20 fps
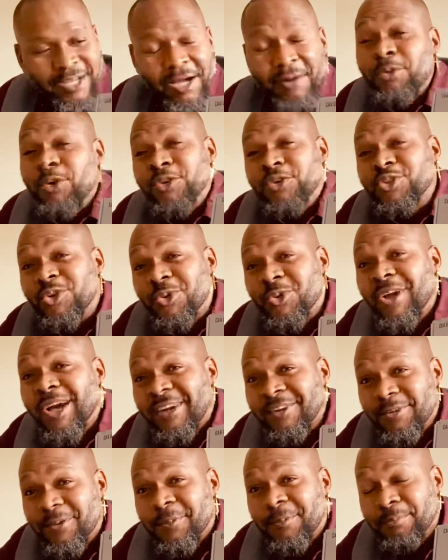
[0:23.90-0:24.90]
going to show you how
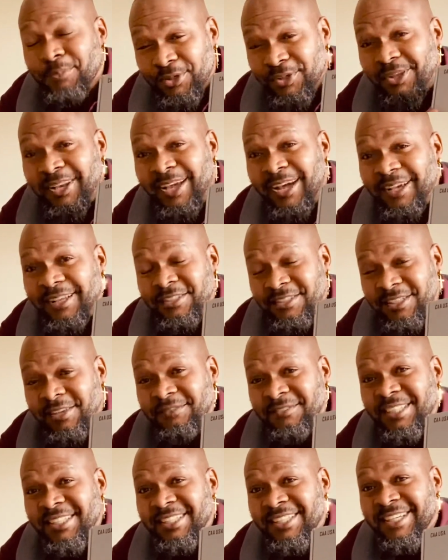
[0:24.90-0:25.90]
to put the GLOCK
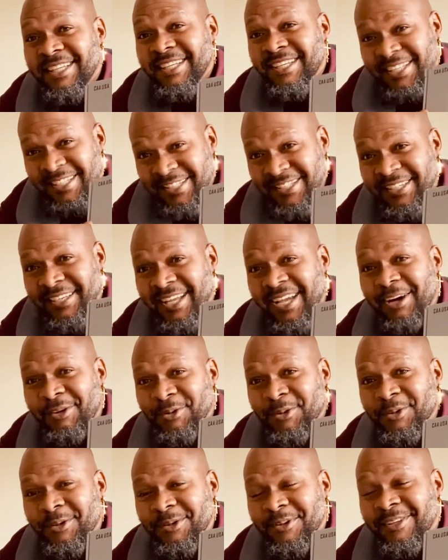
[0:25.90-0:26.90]
17 in and how to